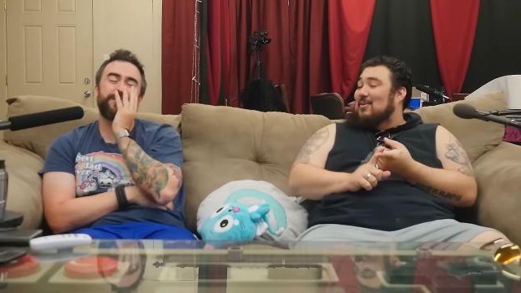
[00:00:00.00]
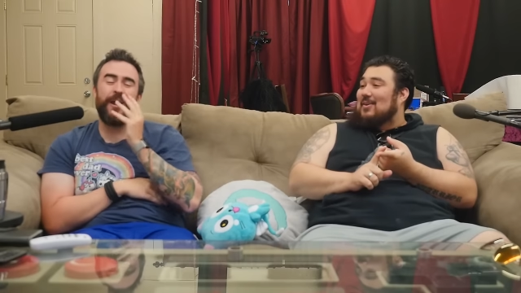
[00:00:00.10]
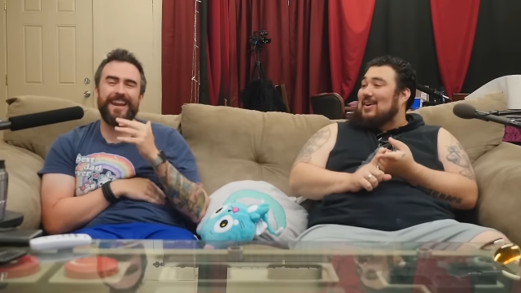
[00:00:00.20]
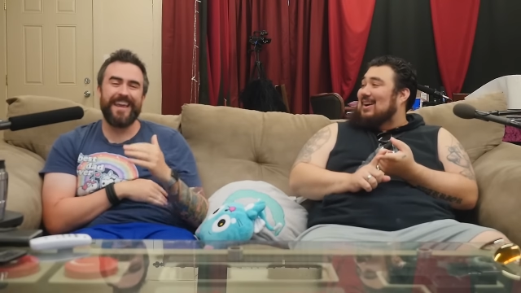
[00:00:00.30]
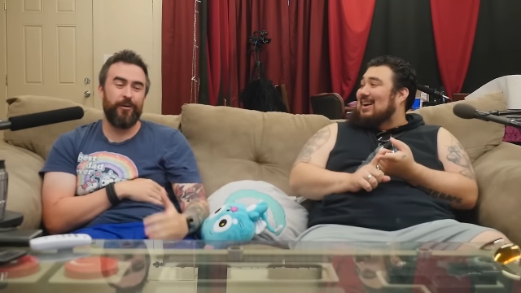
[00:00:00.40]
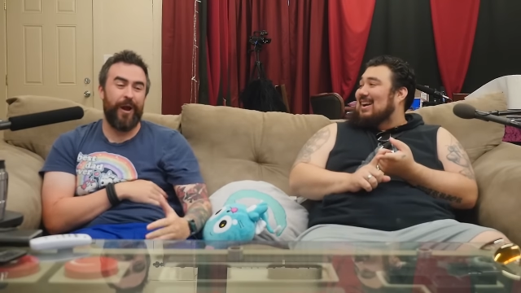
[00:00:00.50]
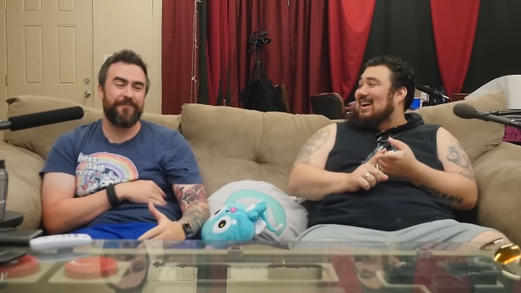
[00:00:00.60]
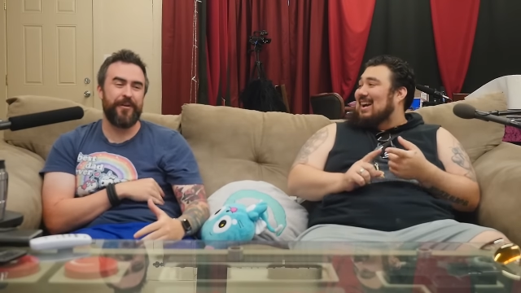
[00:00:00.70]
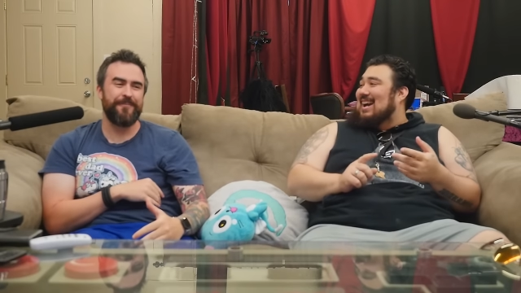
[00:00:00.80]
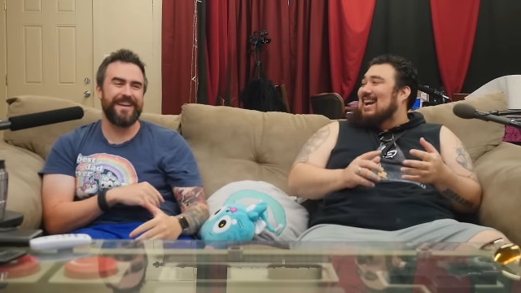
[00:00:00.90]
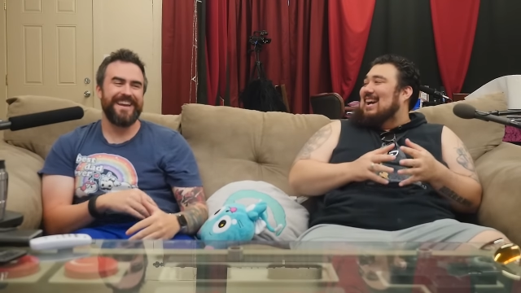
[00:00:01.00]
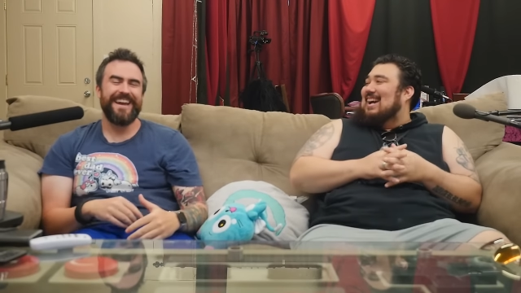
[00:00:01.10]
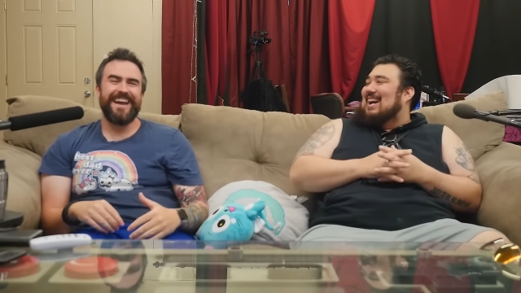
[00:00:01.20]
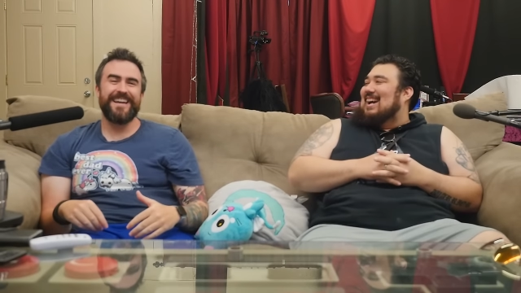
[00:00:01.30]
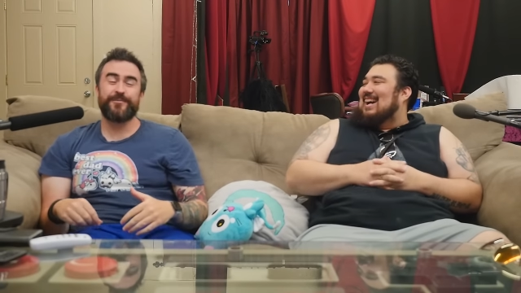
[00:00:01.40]
Speaker 1: He's trying to get away from me.
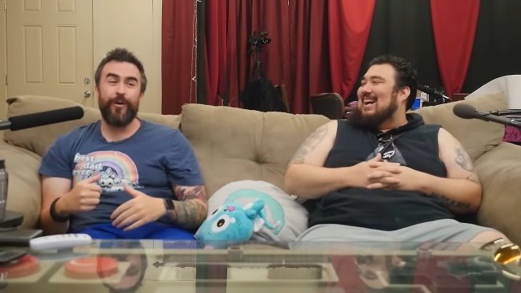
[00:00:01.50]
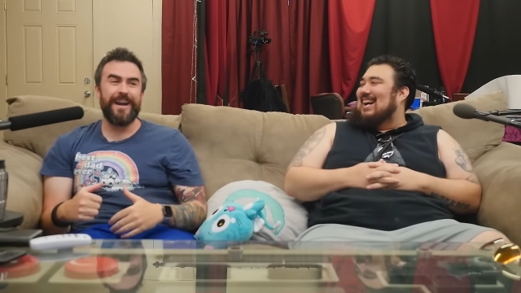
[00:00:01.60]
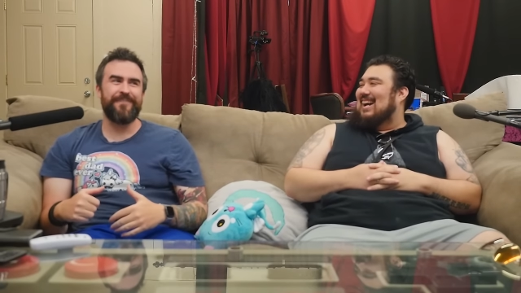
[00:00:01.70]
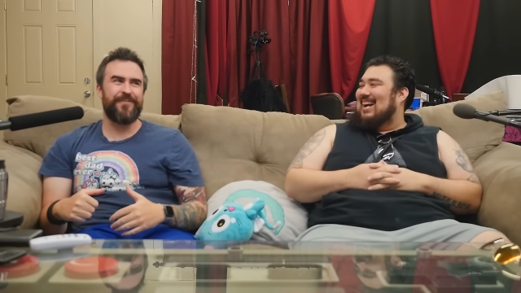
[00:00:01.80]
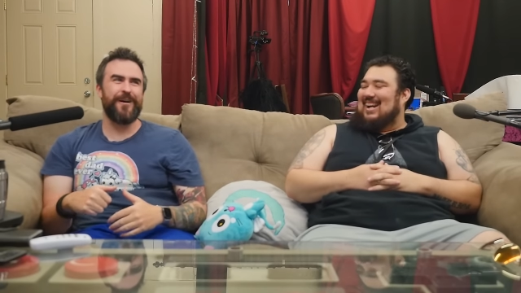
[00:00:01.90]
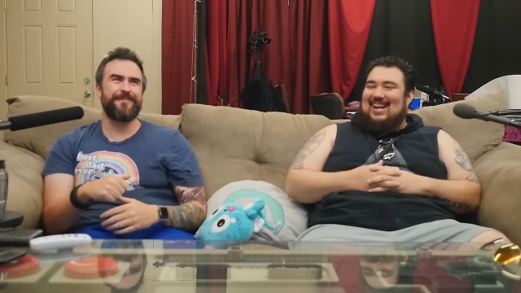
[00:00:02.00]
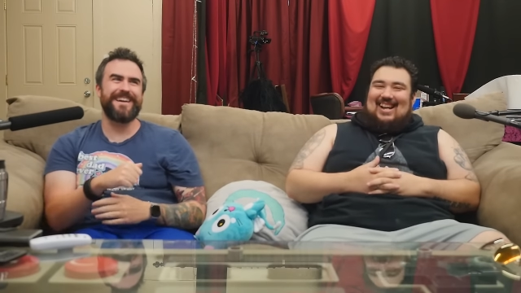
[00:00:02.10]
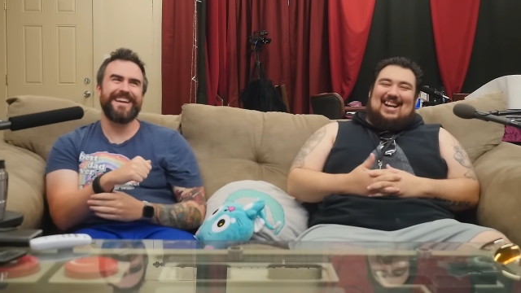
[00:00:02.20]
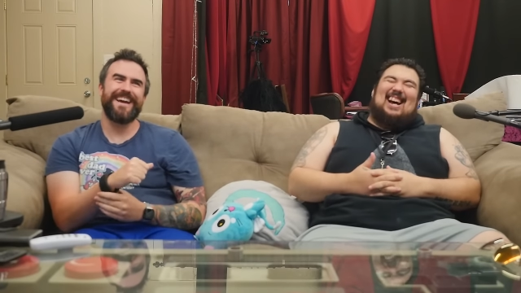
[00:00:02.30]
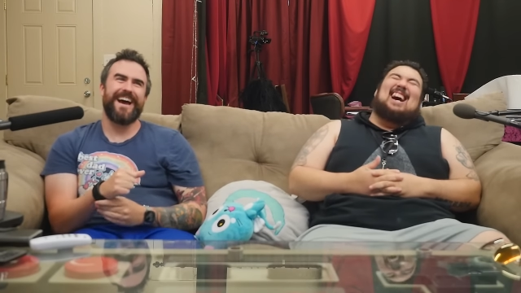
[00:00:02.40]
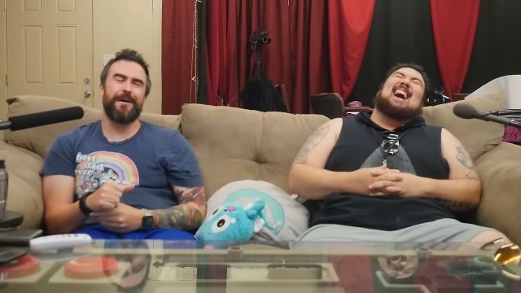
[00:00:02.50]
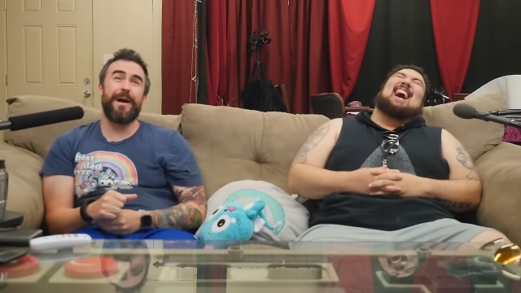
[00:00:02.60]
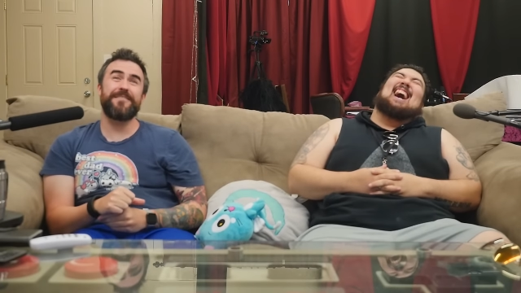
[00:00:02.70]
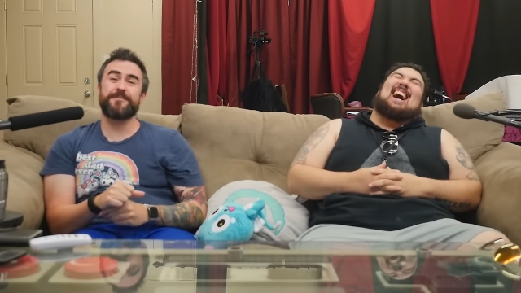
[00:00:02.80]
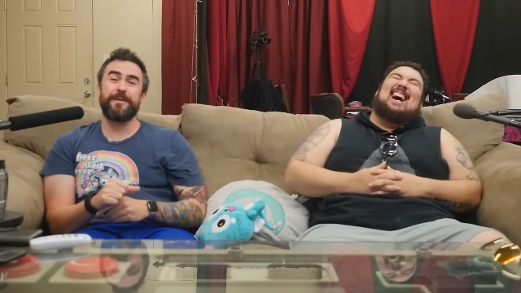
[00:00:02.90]
He's running from me. I'm
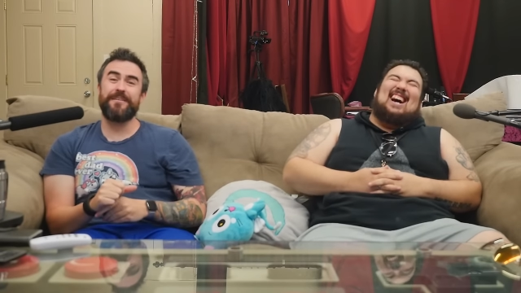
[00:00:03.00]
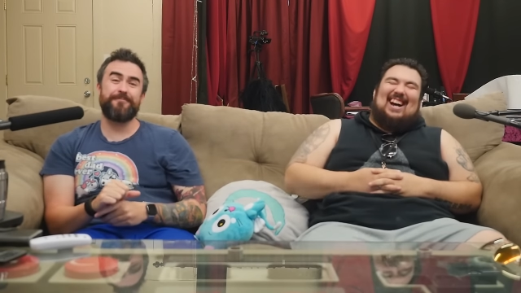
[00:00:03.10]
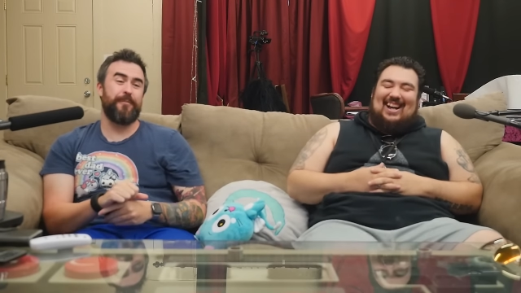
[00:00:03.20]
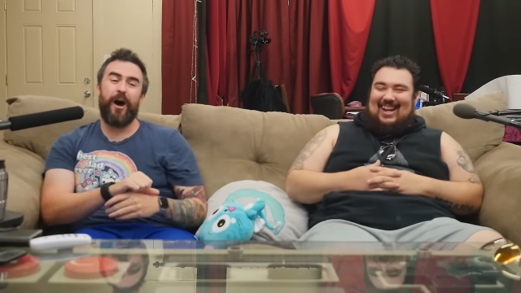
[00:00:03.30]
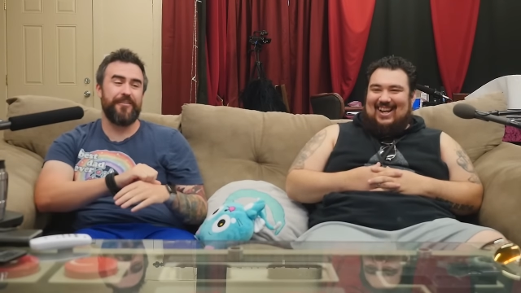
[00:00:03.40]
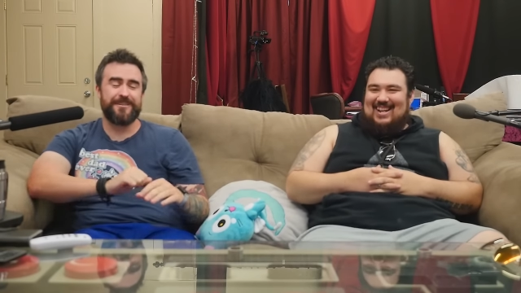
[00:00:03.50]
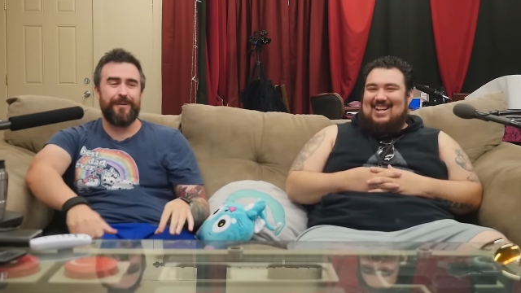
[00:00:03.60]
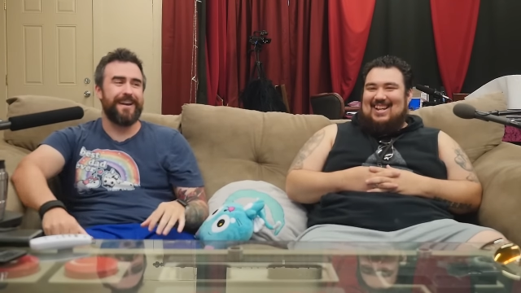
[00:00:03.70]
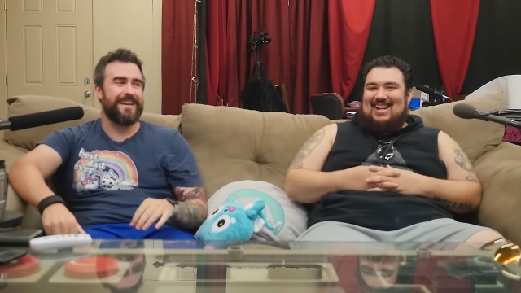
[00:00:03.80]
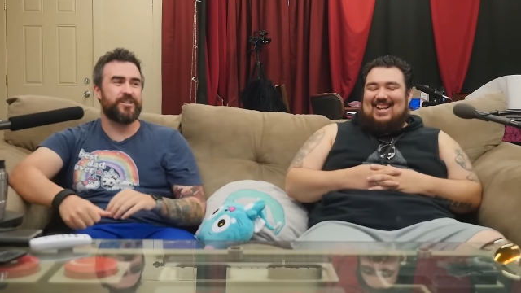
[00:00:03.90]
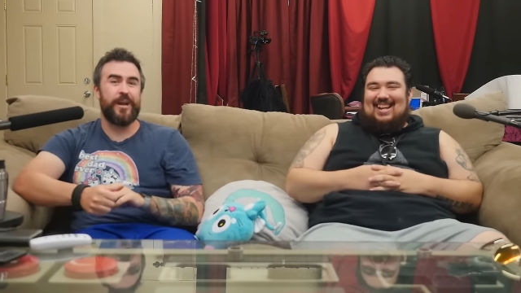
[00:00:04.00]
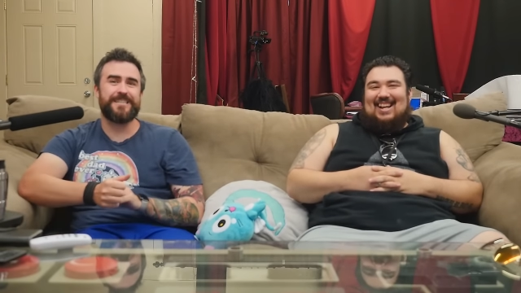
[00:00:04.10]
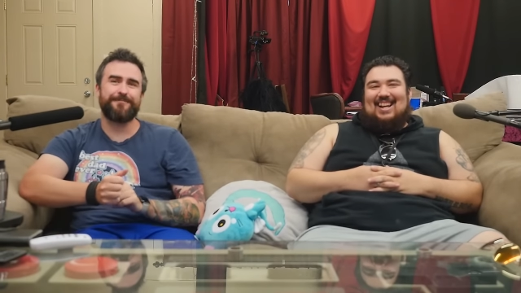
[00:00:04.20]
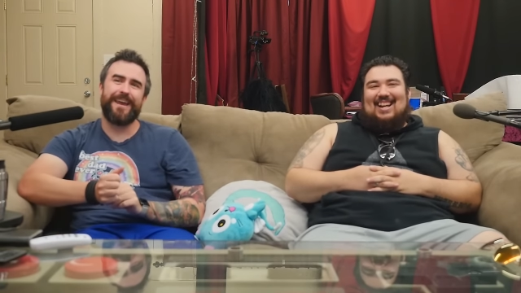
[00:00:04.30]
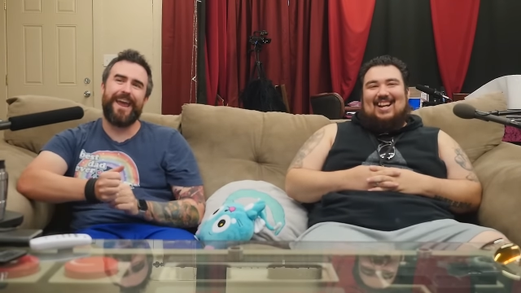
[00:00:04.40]
having to spend all this money to
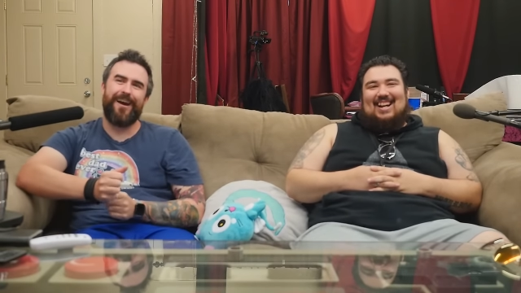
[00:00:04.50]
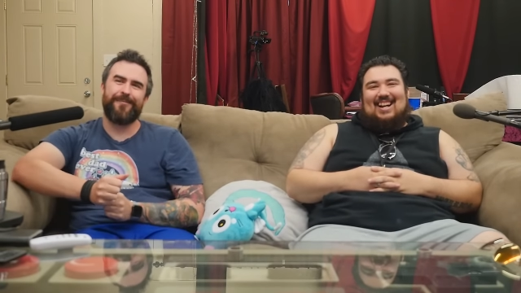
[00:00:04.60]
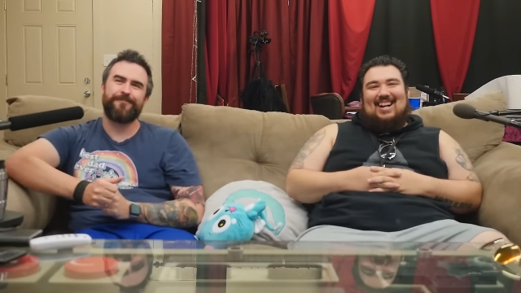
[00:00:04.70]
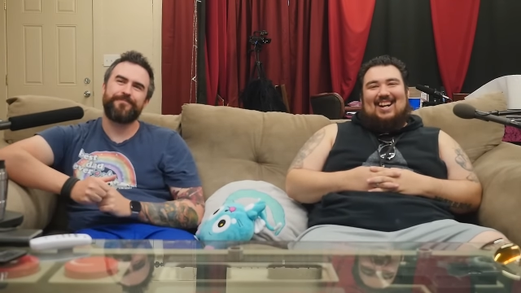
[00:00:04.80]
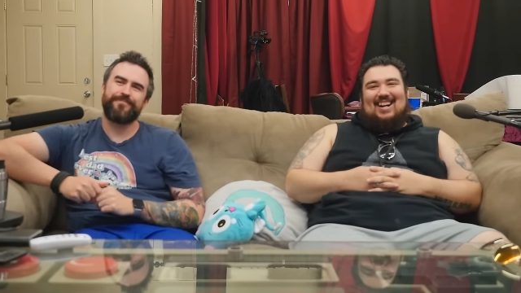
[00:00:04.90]
chase him down.